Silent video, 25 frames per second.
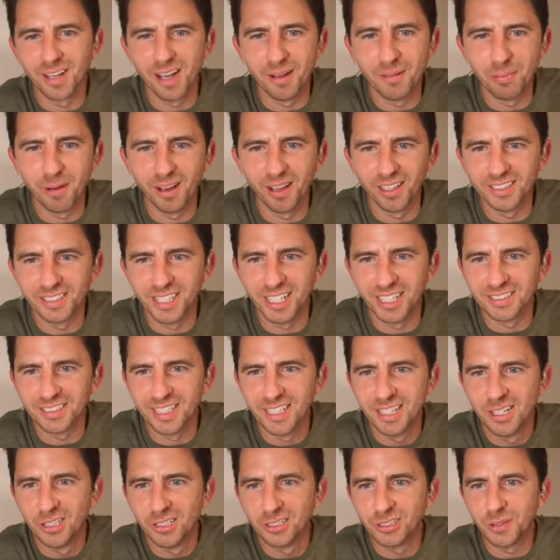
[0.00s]
I apologize.
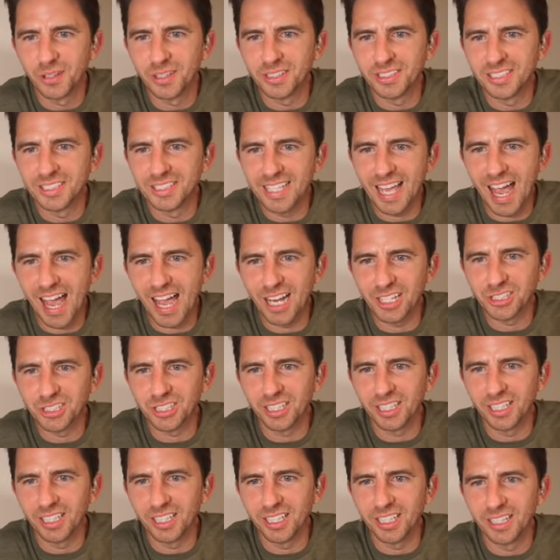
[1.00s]
So this is
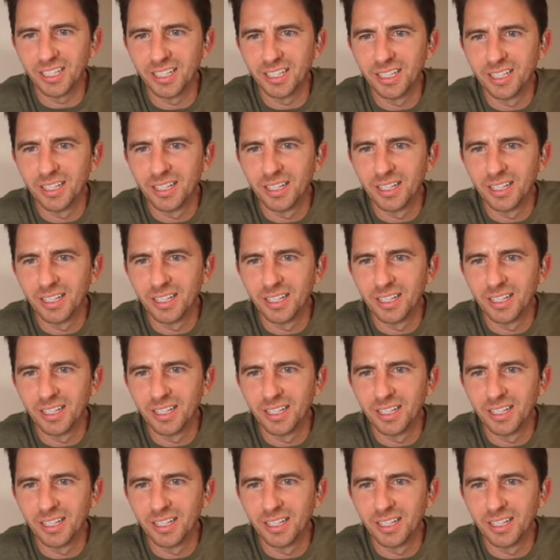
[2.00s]
Ashley.